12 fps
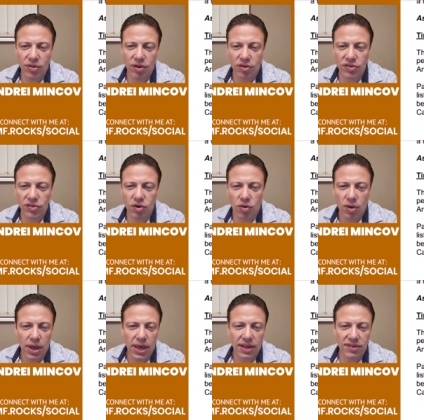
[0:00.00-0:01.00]
there is no,
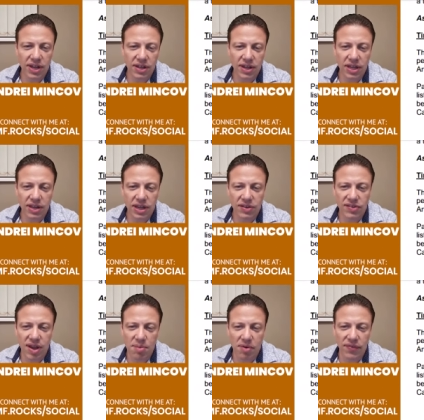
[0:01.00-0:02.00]
and, and, and, and
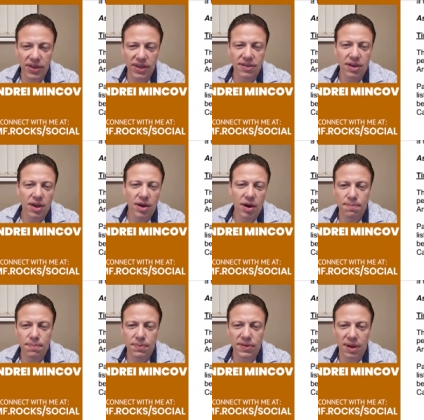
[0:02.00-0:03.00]
some of it,
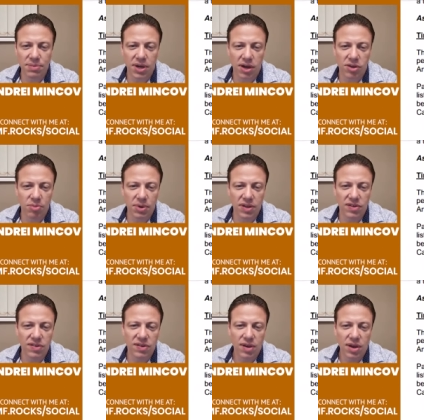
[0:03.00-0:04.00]
some
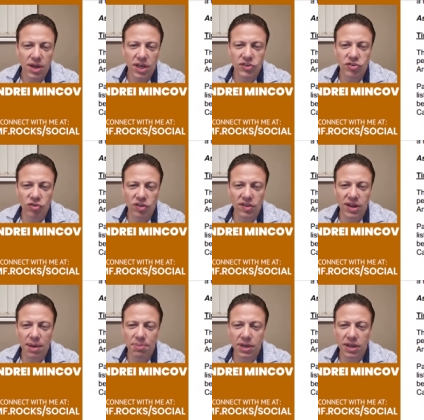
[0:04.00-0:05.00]
documents, it's true that the
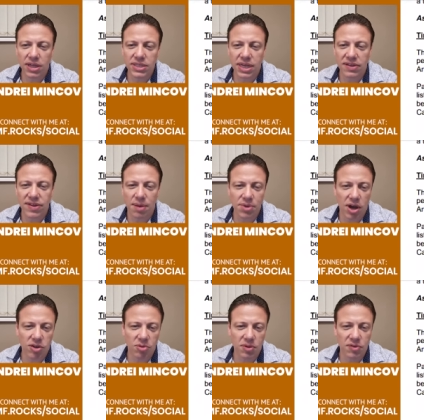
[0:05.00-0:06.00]
applicant contends some
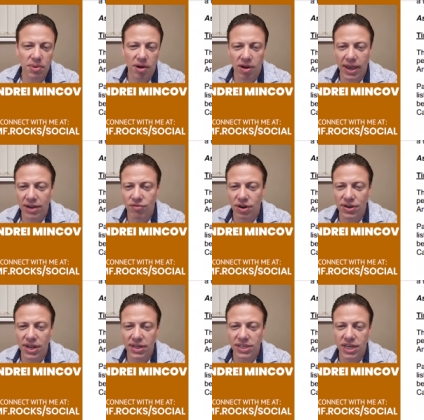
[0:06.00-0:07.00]
documents bear
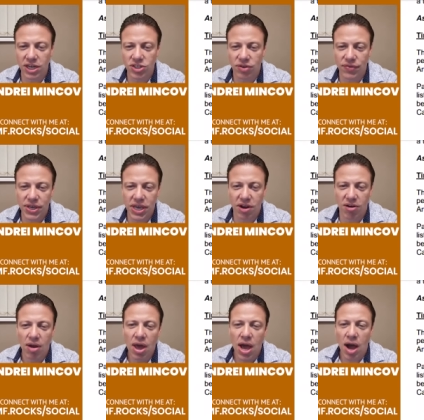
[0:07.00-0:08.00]
handwritten indication of the
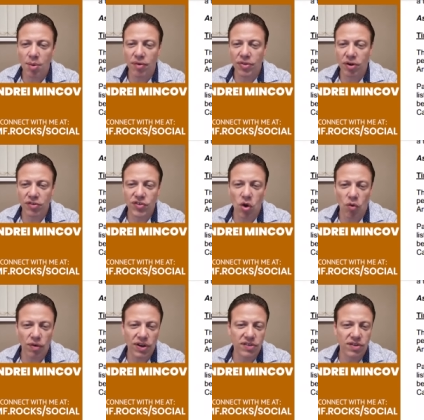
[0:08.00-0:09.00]
year. However, there is no
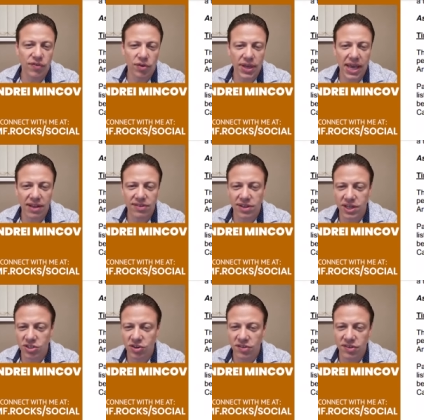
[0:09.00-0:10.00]
reason for the
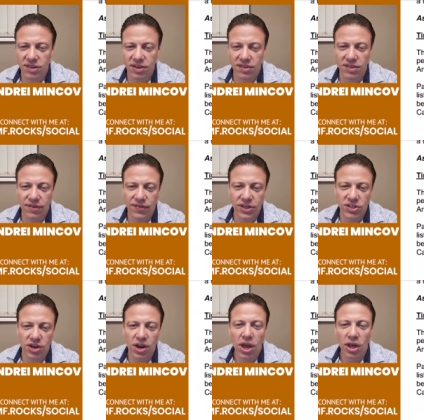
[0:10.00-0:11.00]
cancellation
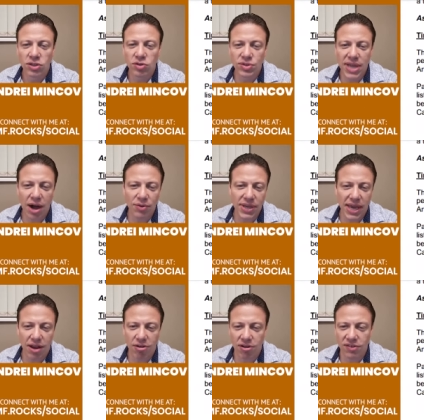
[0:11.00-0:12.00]
division to doubt
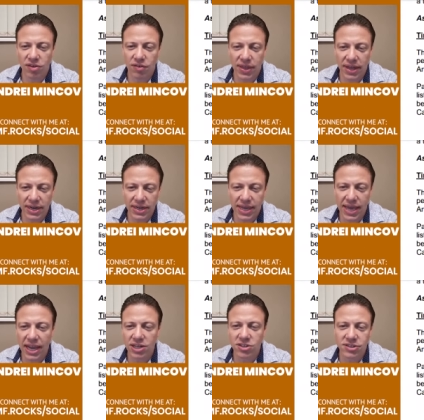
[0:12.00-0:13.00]
the accuracy of that
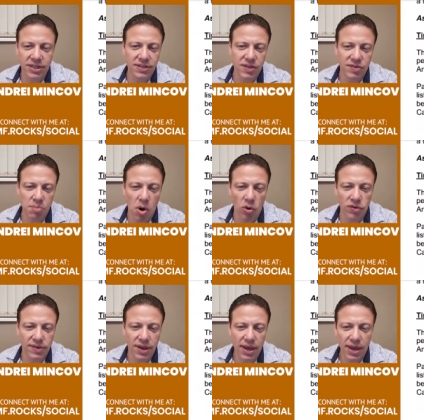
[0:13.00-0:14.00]
indication since in
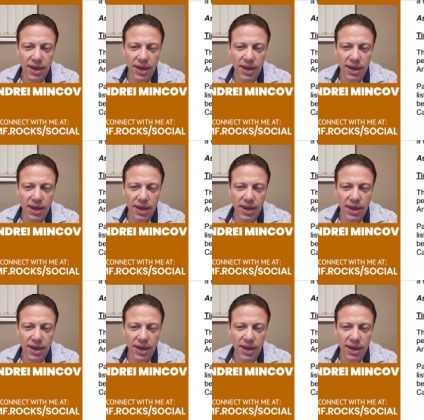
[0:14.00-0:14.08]
most